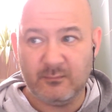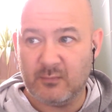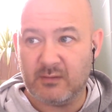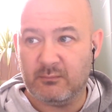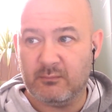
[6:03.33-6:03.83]

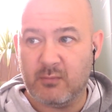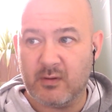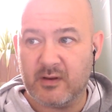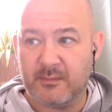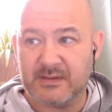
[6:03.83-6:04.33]
with
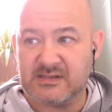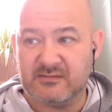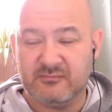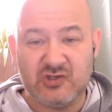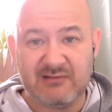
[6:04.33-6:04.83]
one of the best
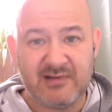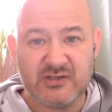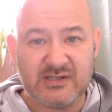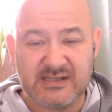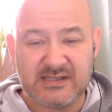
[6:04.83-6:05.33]

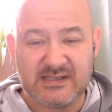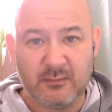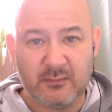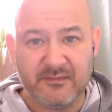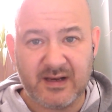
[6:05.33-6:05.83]
generations of
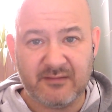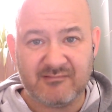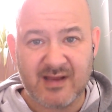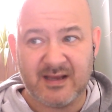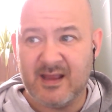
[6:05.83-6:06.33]
talent we've ever
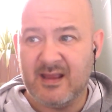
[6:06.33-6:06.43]
had.